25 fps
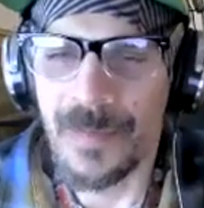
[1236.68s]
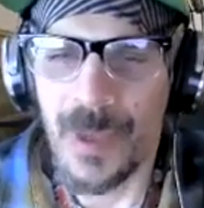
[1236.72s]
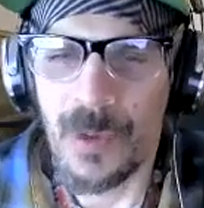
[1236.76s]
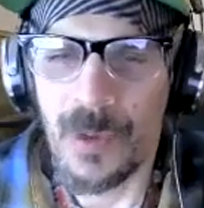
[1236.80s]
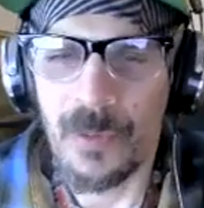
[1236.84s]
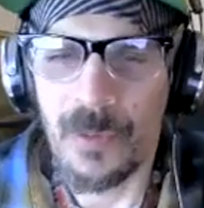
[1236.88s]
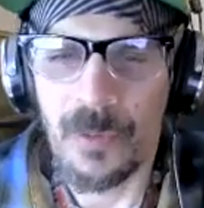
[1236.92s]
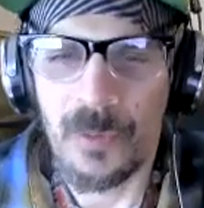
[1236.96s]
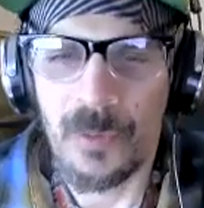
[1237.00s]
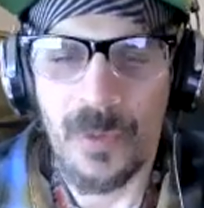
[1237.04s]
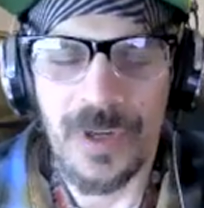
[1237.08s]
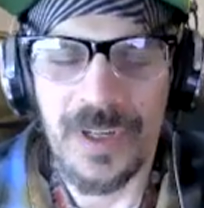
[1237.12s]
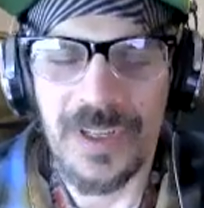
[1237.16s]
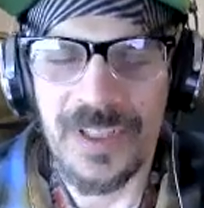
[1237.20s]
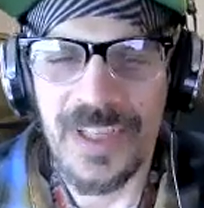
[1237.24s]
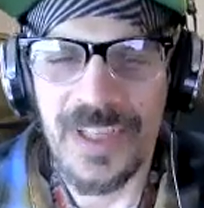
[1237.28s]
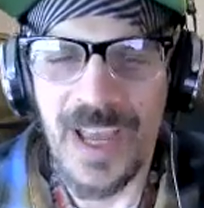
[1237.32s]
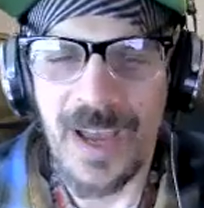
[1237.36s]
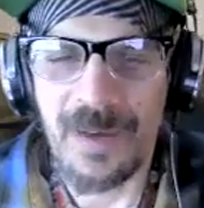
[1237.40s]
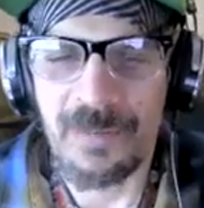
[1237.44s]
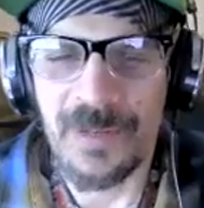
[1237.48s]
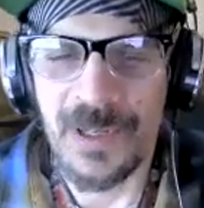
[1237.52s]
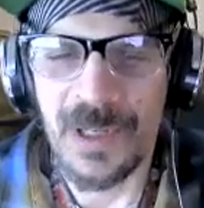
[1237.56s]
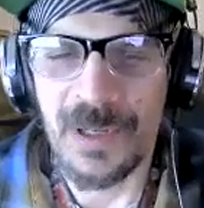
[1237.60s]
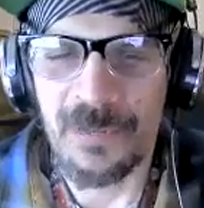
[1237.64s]
What is
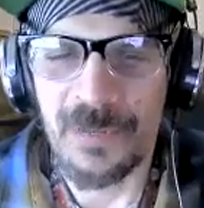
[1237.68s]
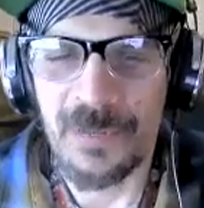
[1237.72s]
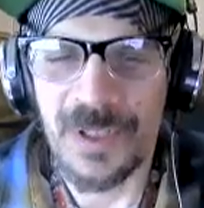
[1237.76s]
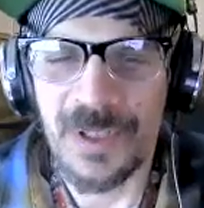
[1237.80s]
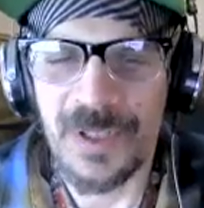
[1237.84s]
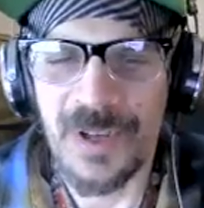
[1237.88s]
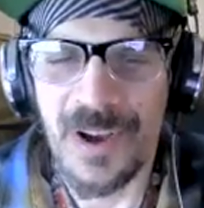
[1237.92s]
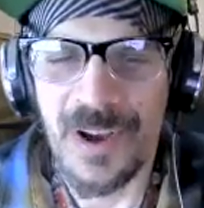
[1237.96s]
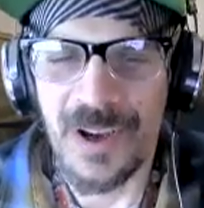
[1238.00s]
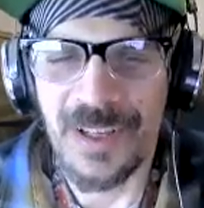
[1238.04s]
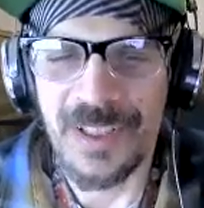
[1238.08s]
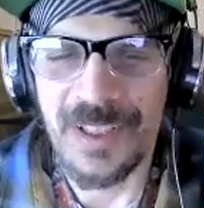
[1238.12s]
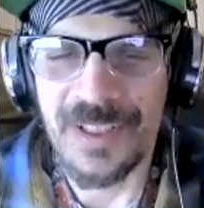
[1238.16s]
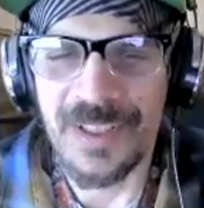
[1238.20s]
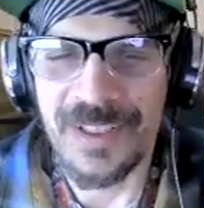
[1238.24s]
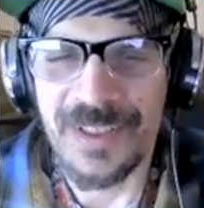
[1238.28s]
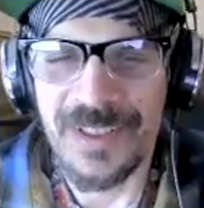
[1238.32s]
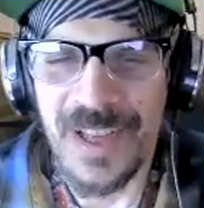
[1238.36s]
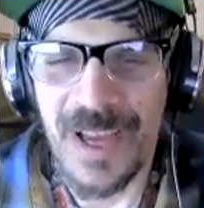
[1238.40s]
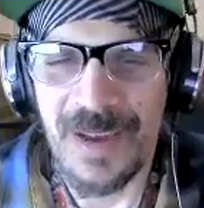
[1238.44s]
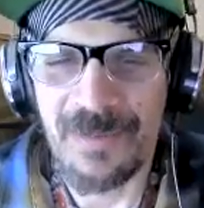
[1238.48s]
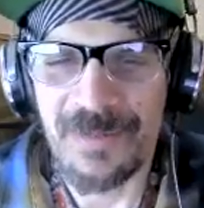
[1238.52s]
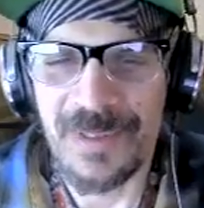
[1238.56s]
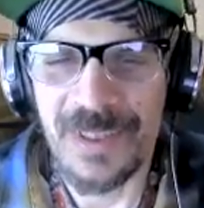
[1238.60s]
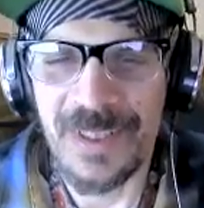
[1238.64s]
happening when talking is
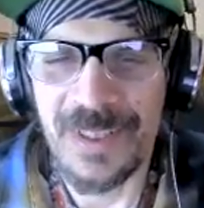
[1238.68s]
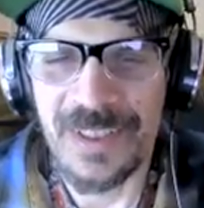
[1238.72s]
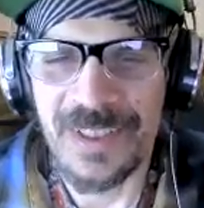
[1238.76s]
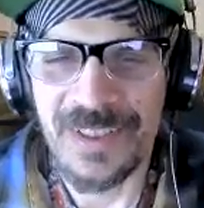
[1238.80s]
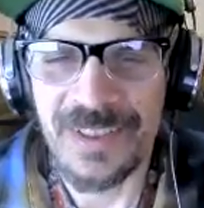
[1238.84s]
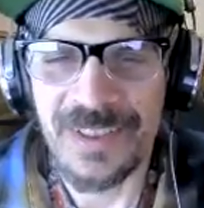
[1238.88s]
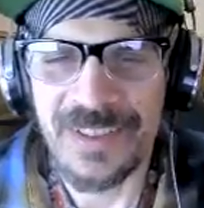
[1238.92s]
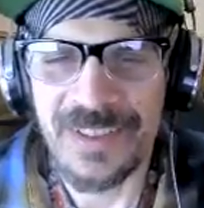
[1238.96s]
happening?